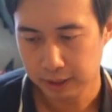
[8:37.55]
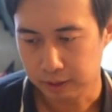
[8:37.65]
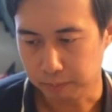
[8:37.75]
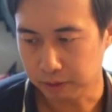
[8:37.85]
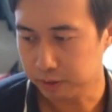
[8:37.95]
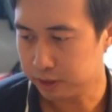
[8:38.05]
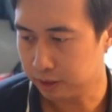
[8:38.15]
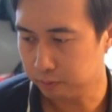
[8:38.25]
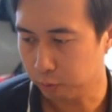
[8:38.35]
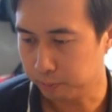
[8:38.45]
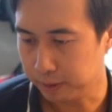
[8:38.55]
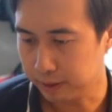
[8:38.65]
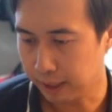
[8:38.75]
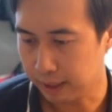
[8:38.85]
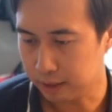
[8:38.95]
main reason would be
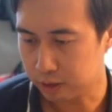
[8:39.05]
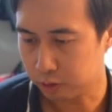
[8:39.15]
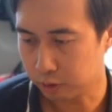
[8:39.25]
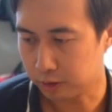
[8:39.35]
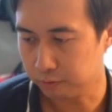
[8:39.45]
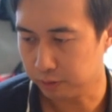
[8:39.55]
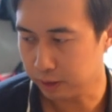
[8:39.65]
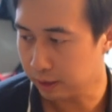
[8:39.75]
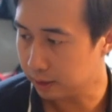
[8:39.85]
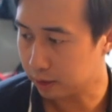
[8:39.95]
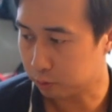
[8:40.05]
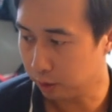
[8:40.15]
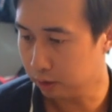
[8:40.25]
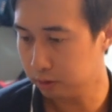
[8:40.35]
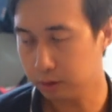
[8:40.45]
that it's sort of convenient as
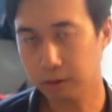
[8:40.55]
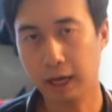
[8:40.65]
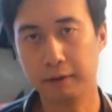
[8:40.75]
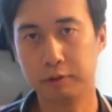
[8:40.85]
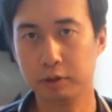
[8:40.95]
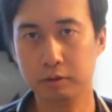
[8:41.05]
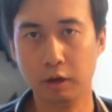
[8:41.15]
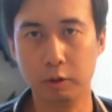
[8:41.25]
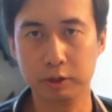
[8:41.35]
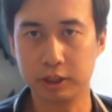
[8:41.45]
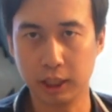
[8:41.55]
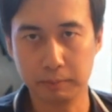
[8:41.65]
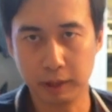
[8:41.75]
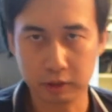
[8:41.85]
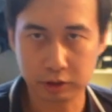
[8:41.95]
well. You don't have to always stand
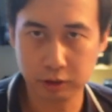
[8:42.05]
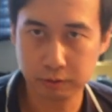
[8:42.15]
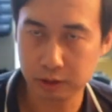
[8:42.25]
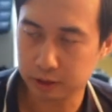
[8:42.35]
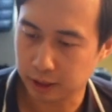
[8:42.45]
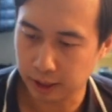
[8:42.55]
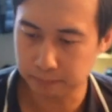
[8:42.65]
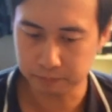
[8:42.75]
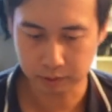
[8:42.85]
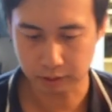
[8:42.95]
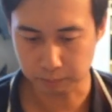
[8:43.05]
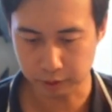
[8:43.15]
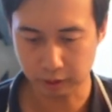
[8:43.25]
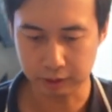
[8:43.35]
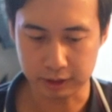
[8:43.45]
by your stove all the time. You can put
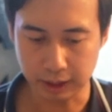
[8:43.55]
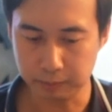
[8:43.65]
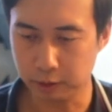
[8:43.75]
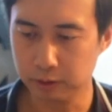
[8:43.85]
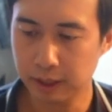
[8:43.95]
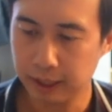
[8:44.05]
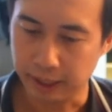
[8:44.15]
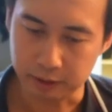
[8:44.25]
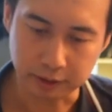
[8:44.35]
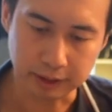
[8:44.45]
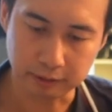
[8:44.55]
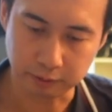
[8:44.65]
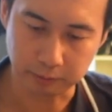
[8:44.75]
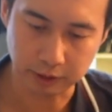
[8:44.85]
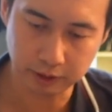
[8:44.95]
it on the table and you can eat
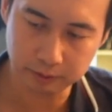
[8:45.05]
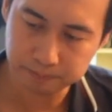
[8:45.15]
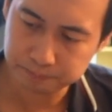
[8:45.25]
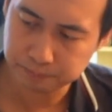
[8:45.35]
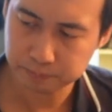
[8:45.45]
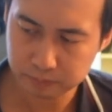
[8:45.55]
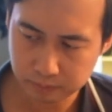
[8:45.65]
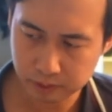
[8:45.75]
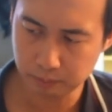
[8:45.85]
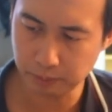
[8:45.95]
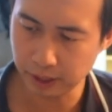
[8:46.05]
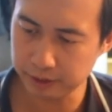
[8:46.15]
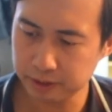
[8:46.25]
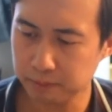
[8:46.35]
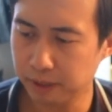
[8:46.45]
from here. But I
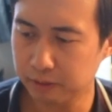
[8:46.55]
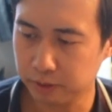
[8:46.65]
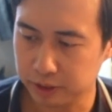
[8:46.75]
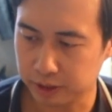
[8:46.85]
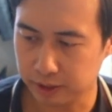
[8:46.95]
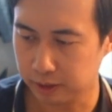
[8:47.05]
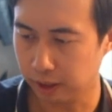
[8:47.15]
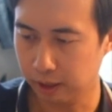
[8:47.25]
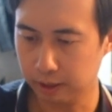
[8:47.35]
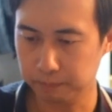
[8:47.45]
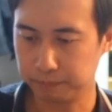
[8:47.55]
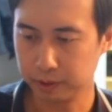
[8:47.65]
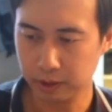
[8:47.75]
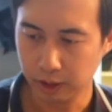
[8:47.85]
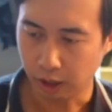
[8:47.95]
think the main reason
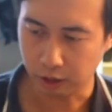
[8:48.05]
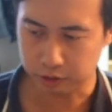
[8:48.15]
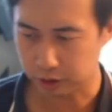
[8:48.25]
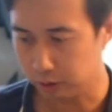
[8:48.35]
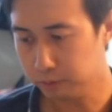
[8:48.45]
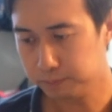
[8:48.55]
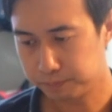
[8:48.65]
also,